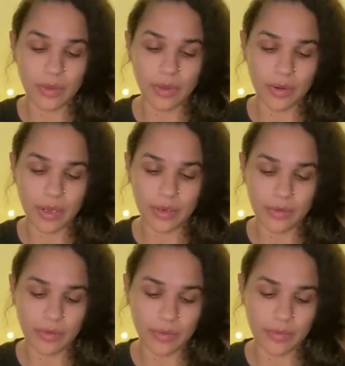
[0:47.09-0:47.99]
All right.
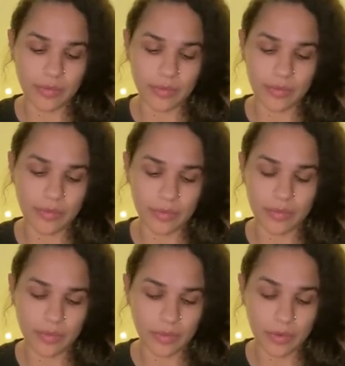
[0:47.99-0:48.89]

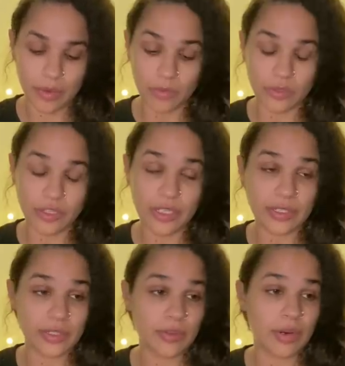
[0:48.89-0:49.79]
Oh,
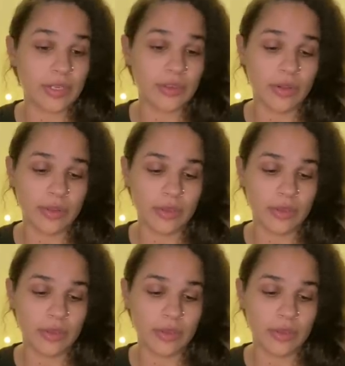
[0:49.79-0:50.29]
Jesus Christ, all